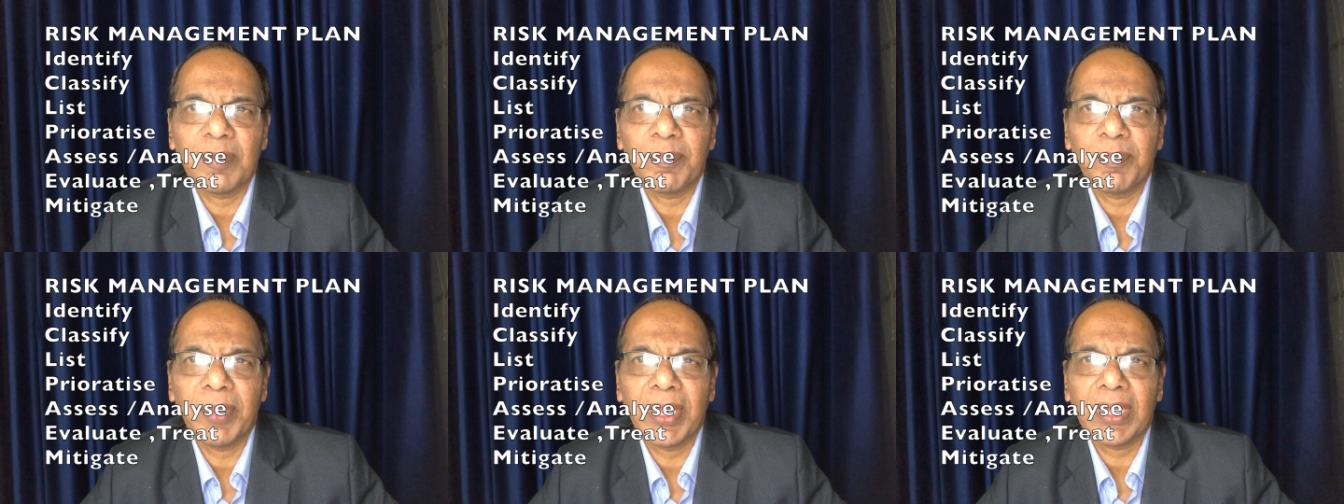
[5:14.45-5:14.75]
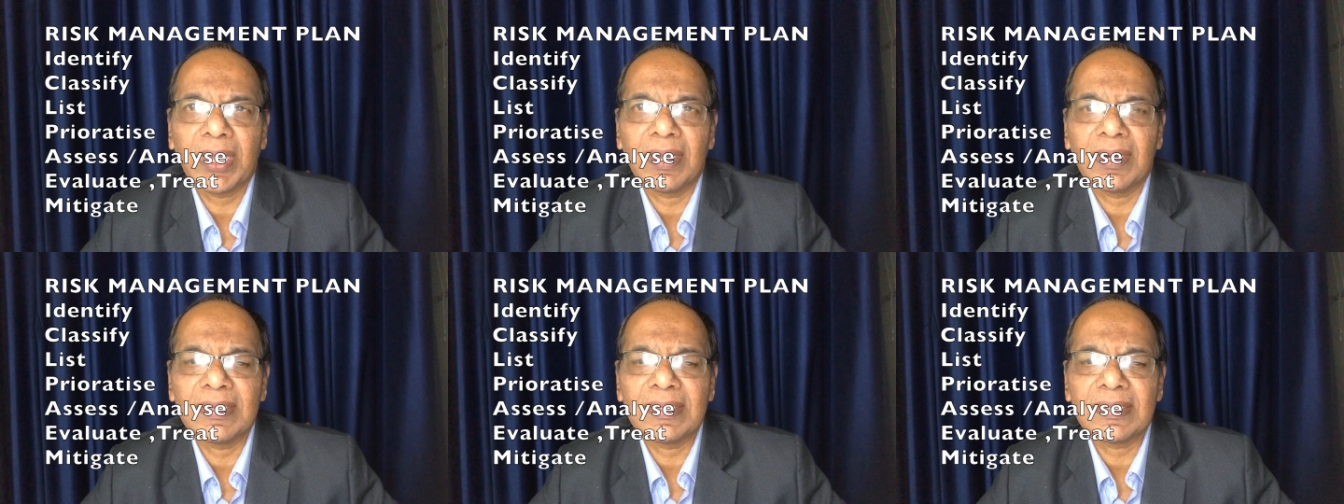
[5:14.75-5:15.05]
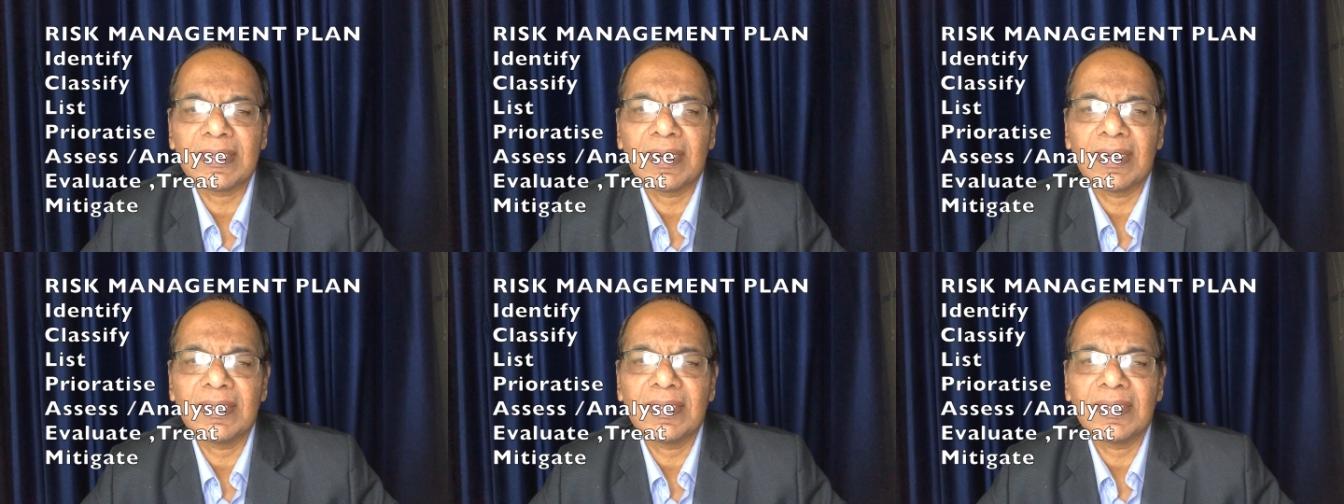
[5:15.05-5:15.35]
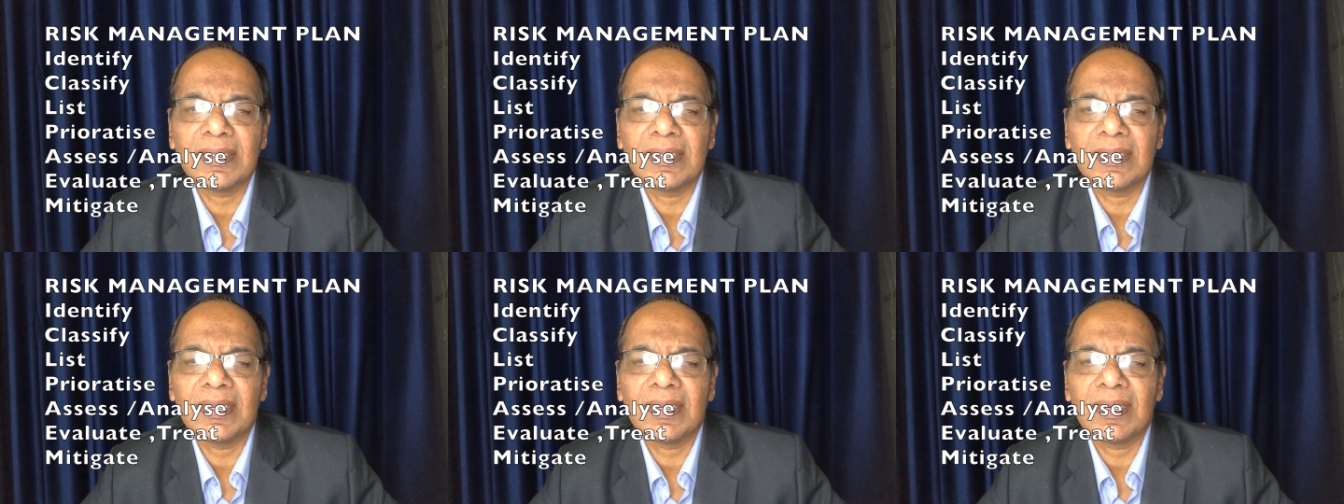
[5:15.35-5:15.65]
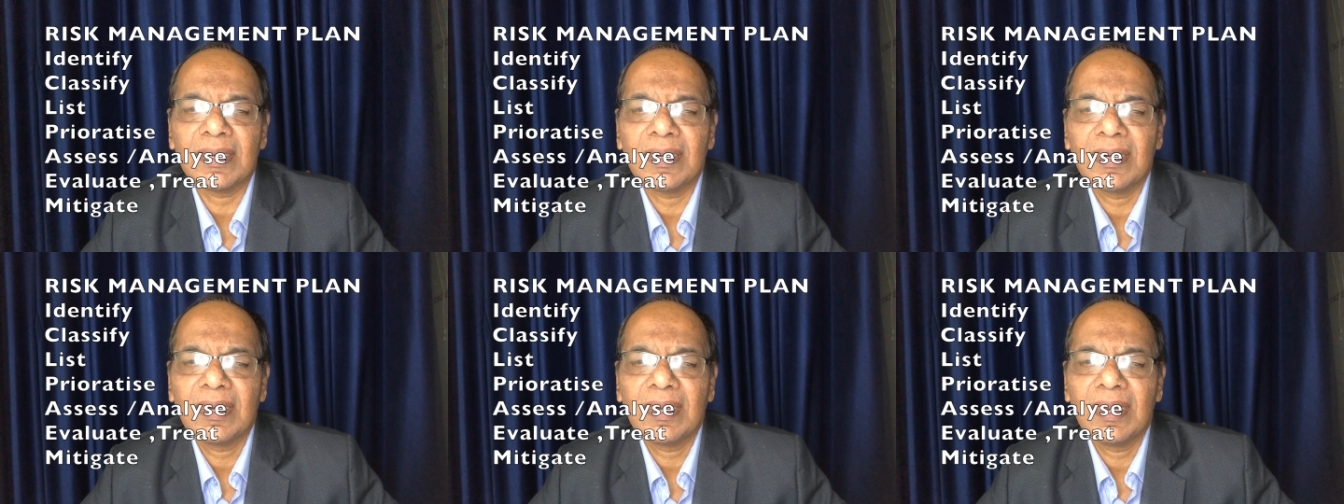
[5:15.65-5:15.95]
Make a risk register
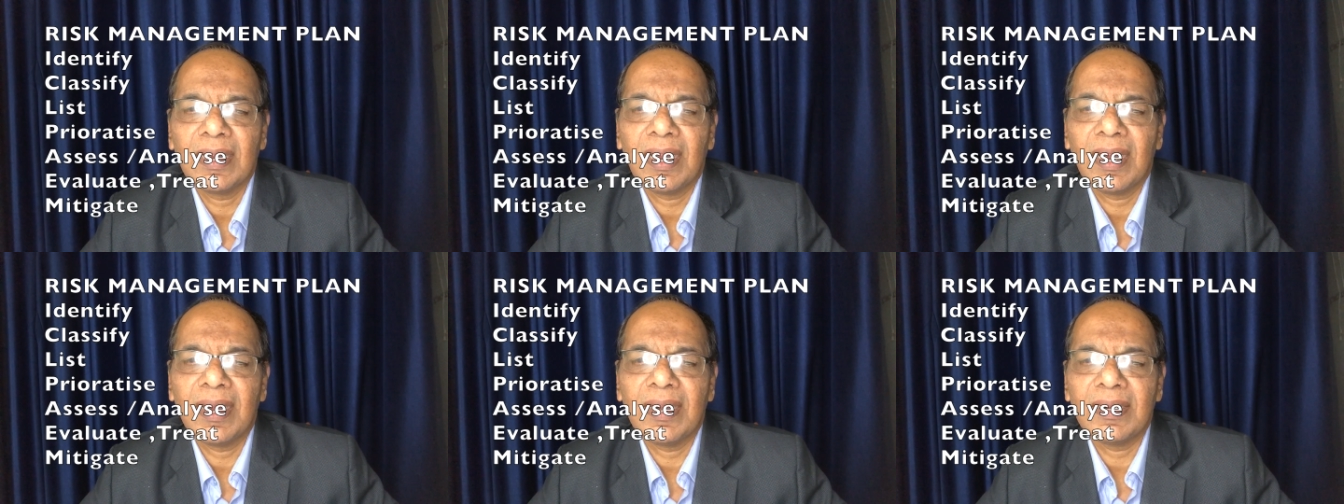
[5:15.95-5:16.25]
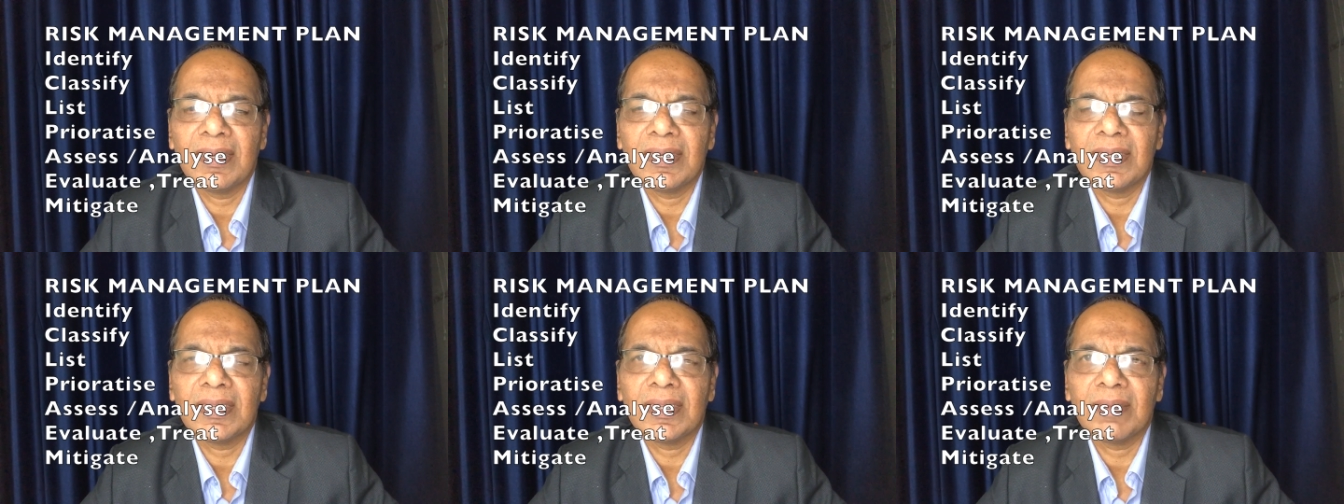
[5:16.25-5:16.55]
and